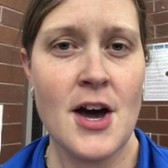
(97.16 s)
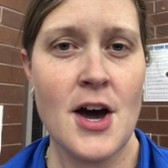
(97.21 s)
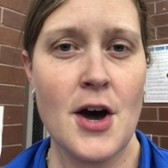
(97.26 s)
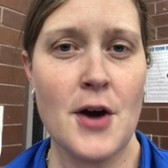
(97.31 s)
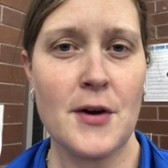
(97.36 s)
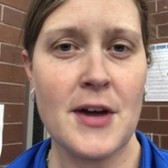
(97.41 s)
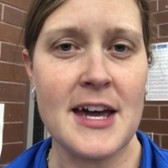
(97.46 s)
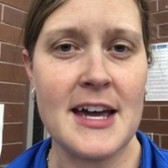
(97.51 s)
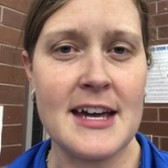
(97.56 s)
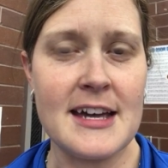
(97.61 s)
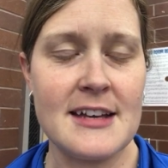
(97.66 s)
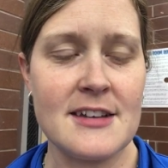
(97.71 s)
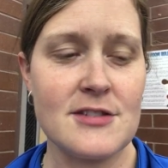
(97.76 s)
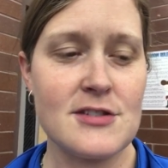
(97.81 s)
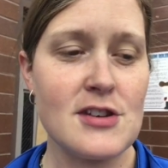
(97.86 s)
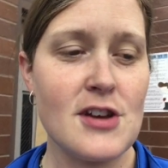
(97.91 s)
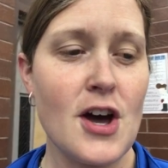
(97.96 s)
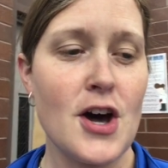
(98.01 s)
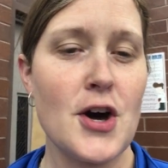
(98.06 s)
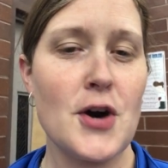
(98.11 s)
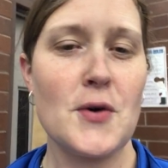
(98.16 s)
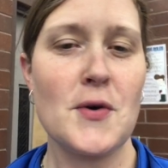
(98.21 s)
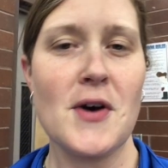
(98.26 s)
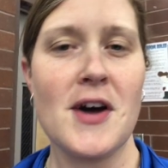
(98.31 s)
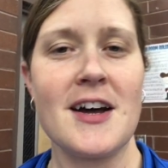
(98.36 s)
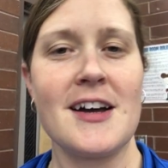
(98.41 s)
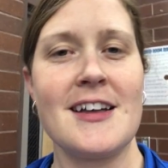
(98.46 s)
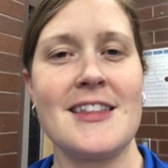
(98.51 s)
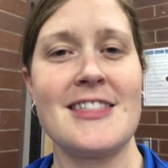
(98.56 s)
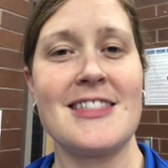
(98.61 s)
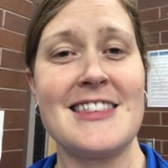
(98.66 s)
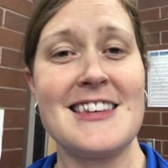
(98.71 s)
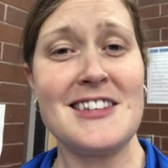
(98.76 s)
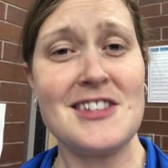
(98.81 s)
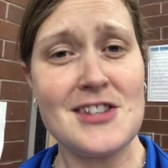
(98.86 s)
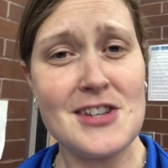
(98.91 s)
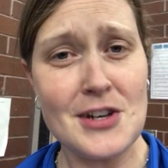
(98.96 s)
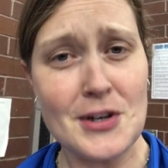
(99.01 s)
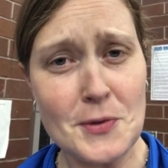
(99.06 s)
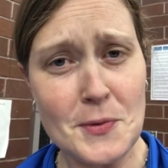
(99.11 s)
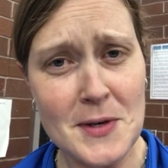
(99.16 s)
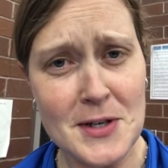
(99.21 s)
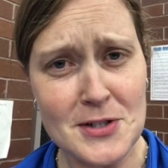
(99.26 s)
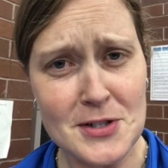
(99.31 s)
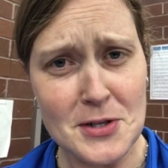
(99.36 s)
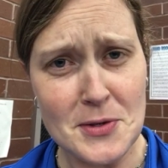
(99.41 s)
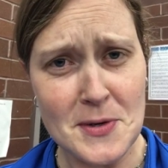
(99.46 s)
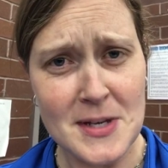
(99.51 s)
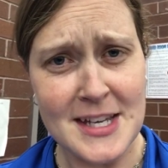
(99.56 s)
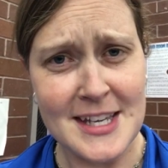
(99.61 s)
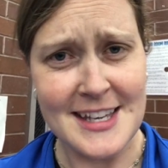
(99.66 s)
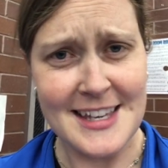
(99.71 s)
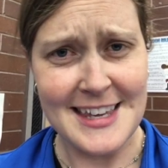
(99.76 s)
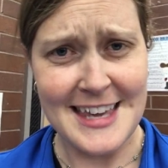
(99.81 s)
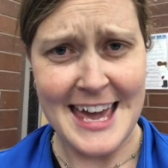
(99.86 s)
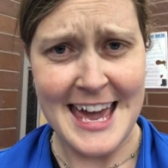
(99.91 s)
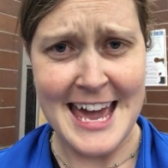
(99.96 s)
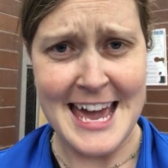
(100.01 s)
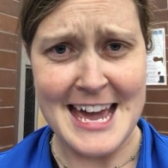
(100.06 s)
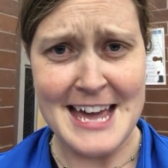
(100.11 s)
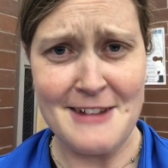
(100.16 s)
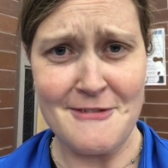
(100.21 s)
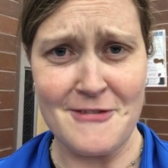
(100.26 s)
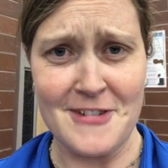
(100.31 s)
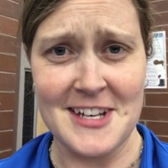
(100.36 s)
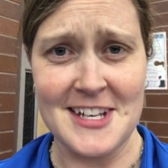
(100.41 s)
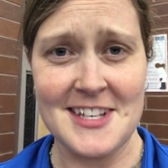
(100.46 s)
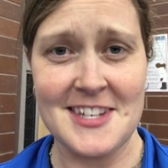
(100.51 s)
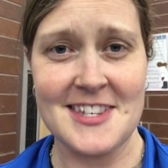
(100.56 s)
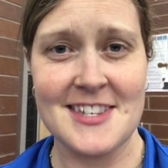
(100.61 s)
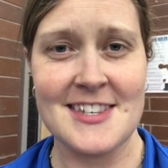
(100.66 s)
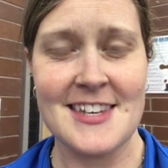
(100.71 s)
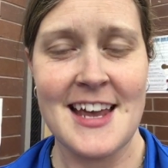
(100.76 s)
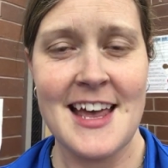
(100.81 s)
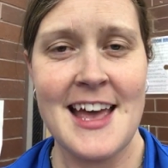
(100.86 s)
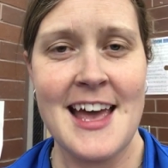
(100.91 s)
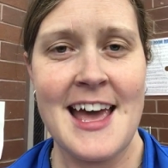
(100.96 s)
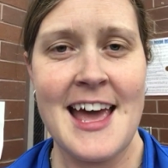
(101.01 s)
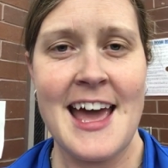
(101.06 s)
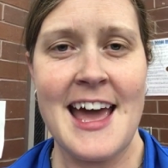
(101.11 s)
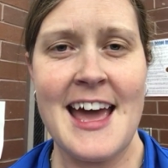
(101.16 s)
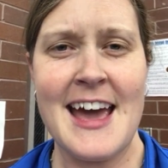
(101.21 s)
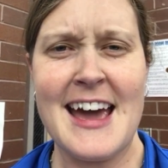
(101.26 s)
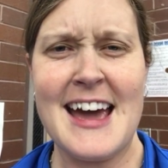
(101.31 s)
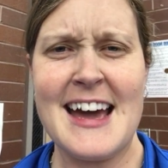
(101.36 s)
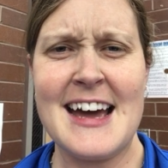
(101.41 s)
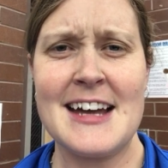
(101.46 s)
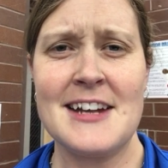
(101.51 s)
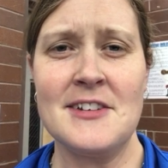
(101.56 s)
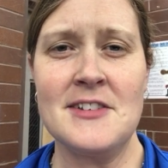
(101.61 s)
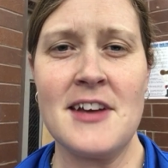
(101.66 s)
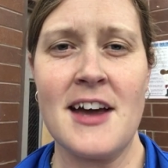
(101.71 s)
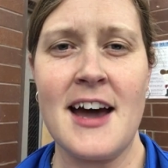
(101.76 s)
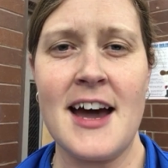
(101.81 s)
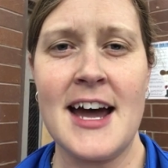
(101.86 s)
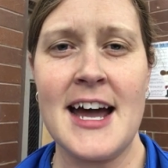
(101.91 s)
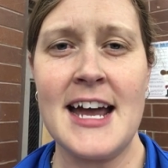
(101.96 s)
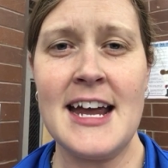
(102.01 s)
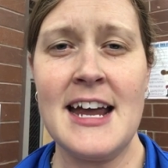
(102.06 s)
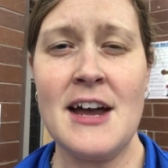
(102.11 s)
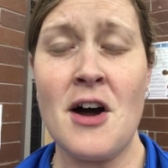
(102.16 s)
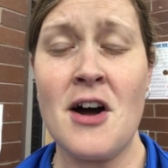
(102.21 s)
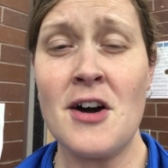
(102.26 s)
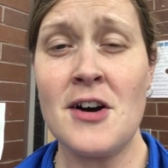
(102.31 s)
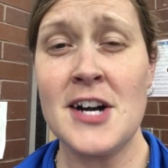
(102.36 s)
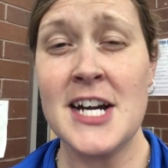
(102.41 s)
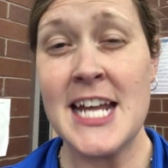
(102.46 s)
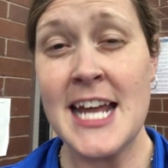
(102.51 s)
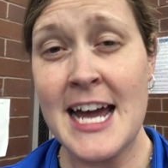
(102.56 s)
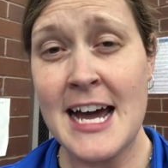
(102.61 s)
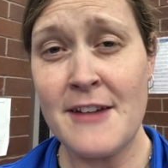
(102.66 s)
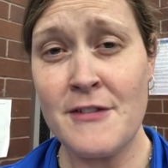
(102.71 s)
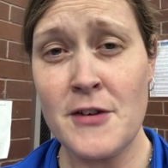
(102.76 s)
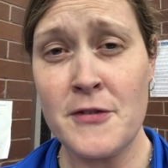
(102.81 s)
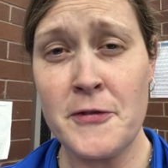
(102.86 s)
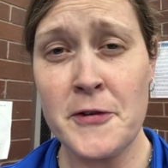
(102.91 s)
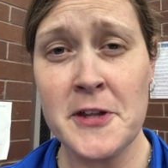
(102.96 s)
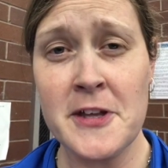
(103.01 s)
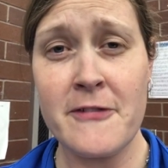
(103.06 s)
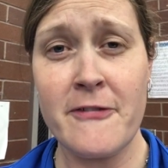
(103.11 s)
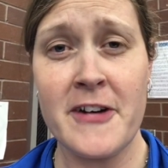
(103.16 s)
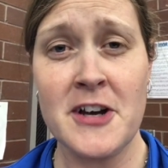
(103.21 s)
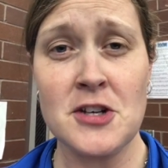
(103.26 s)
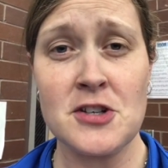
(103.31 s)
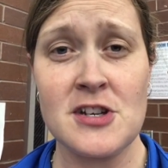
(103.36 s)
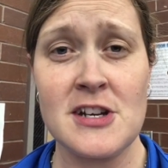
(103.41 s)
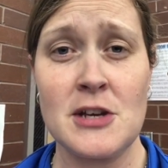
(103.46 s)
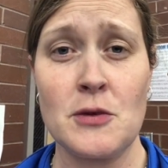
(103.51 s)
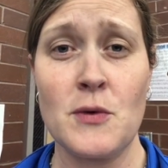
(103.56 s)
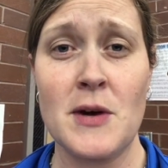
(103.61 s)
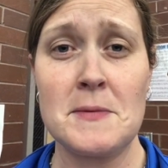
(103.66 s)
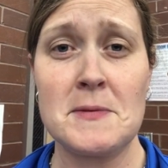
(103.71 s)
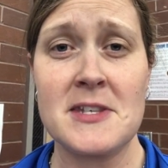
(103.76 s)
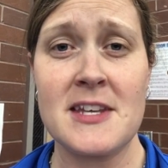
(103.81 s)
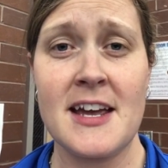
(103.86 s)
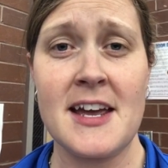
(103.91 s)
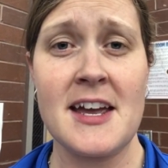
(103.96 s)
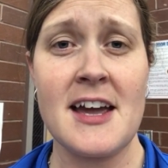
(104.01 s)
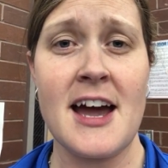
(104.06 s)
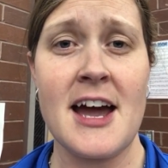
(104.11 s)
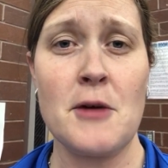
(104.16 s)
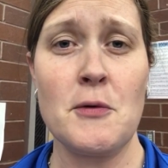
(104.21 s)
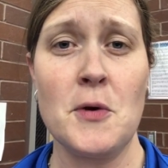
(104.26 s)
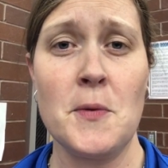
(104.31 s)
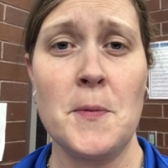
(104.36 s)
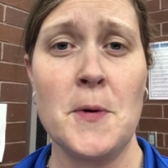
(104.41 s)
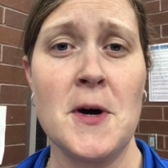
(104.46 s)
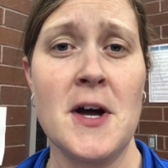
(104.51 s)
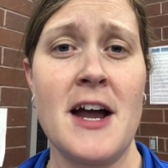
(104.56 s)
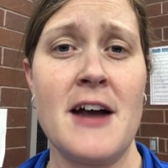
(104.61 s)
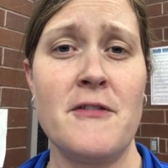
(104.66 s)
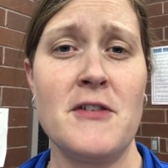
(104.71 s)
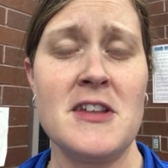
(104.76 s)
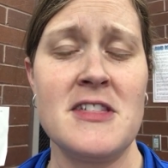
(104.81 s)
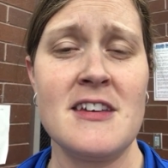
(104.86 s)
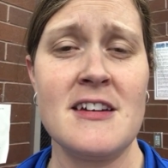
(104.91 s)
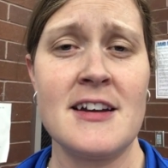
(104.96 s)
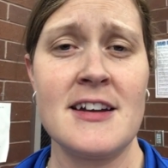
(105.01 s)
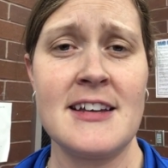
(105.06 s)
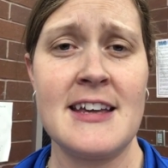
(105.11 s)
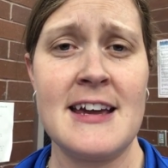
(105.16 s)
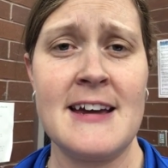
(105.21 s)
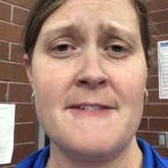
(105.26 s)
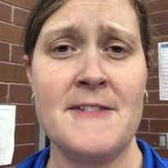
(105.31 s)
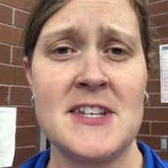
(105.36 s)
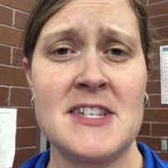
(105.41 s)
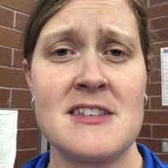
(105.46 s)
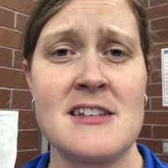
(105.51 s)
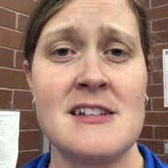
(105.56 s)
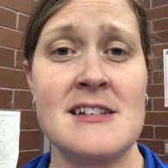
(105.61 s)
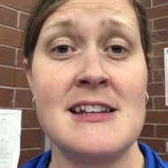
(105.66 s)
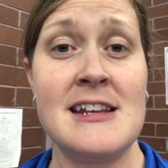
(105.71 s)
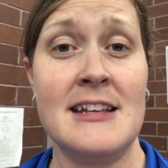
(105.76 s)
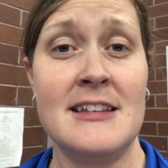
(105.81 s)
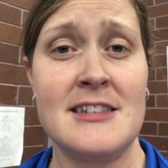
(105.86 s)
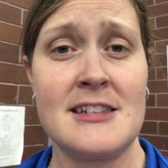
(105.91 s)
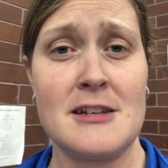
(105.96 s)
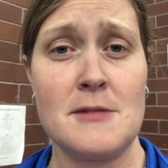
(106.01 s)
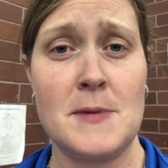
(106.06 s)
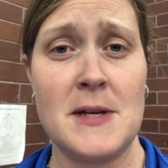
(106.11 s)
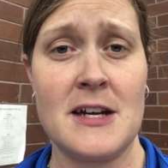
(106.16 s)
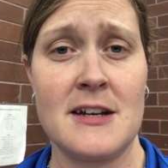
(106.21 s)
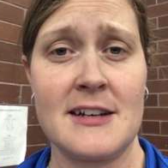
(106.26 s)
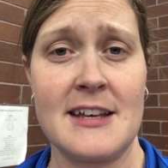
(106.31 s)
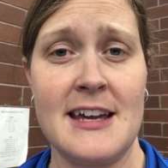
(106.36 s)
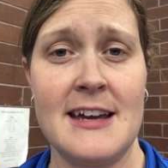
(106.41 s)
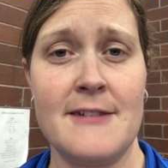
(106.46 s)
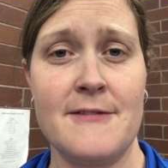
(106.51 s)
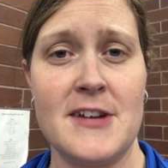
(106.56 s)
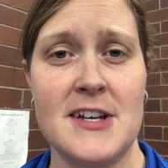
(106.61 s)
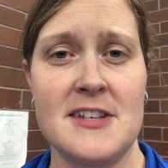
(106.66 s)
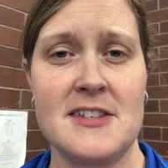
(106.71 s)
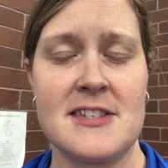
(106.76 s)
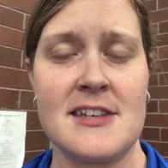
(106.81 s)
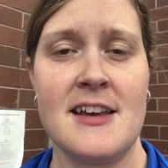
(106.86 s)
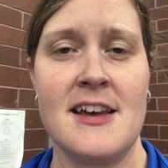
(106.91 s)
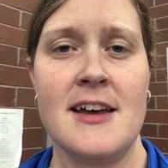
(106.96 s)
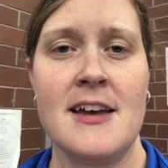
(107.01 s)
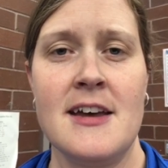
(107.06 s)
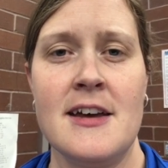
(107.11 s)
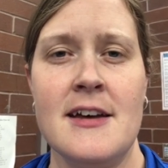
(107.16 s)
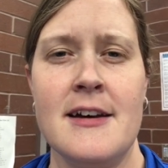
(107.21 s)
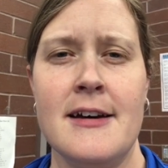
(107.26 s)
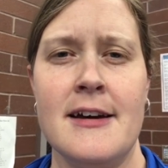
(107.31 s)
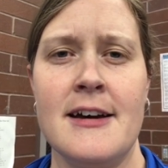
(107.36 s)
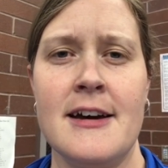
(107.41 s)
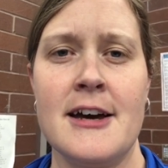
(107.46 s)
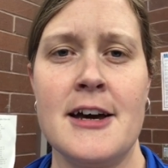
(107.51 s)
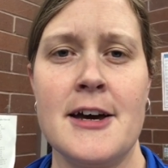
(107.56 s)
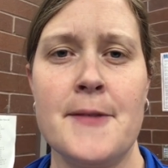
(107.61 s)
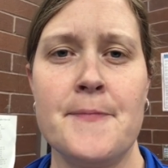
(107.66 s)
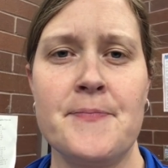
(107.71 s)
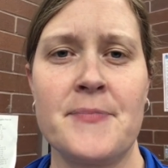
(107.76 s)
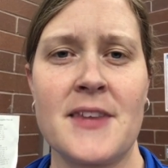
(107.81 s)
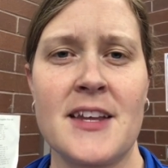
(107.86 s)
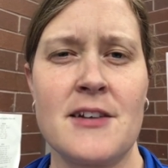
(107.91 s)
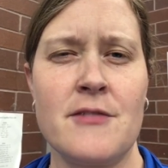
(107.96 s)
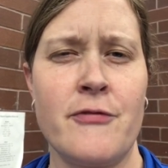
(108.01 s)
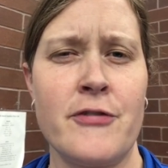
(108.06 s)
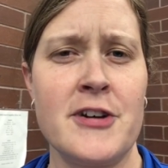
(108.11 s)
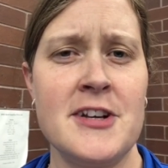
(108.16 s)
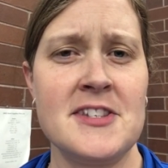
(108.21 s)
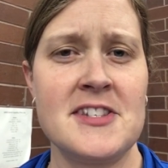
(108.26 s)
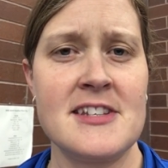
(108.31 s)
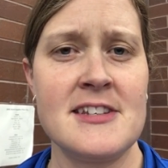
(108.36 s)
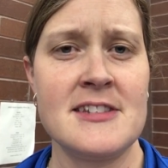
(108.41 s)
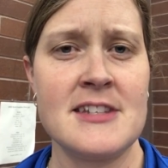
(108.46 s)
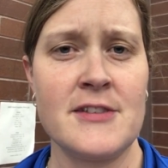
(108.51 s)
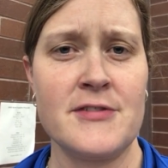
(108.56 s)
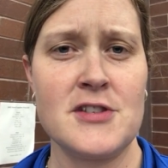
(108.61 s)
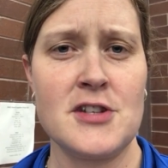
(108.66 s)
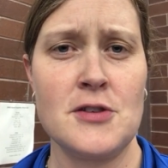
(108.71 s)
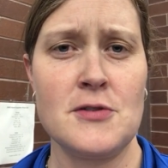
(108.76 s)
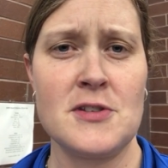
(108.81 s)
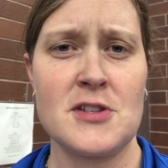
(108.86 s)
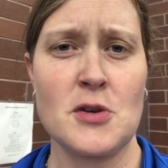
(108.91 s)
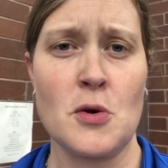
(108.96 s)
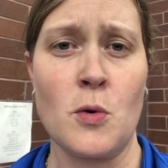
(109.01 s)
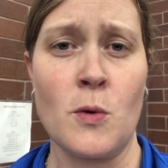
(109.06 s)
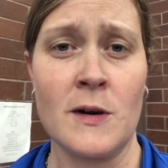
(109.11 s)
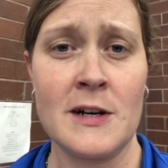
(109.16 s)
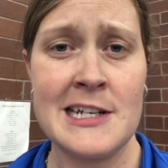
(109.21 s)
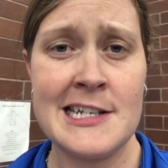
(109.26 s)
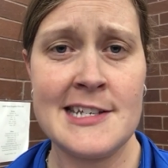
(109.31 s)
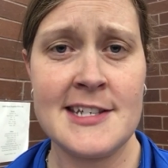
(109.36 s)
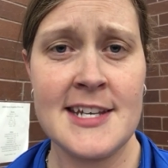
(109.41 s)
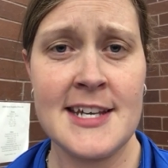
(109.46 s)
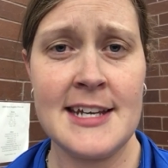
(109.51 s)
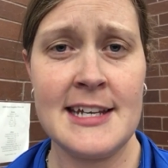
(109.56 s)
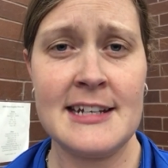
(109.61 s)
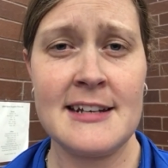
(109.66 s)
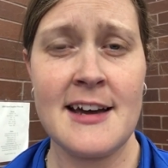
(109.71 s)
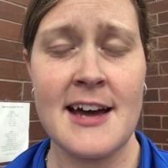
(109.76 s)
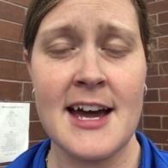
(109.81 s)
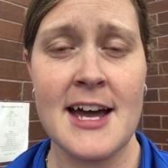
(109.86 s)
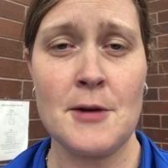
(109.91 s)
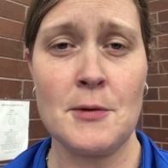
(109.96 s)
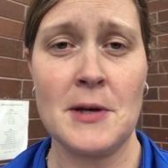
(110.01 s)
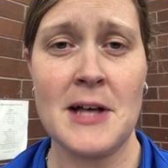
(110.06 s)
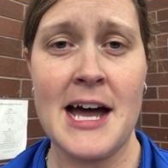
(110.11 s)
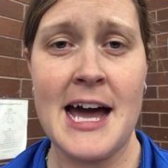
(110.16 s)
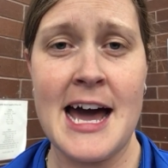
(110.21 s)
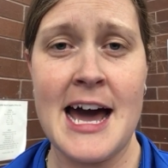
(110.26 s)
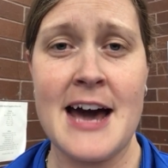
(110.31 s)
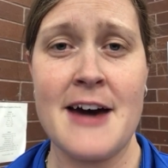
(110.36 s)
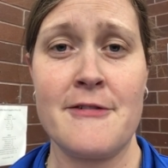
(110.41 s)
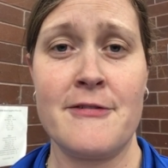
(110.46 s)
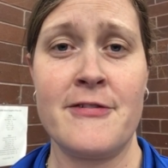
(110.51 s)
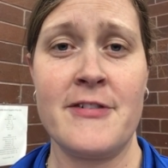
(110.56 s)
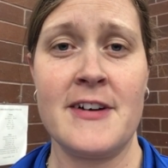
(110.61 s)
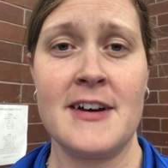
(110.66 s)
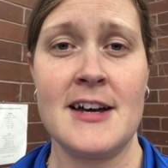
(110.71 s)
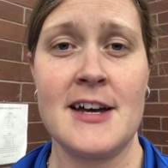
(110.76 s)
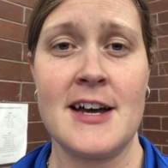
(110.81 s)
Okay, so this year we were doing Canvas, and I already have a fully functioning website. I will put everything on Canvas that needs to be on Canvas. For instance, if students quarantine, I will have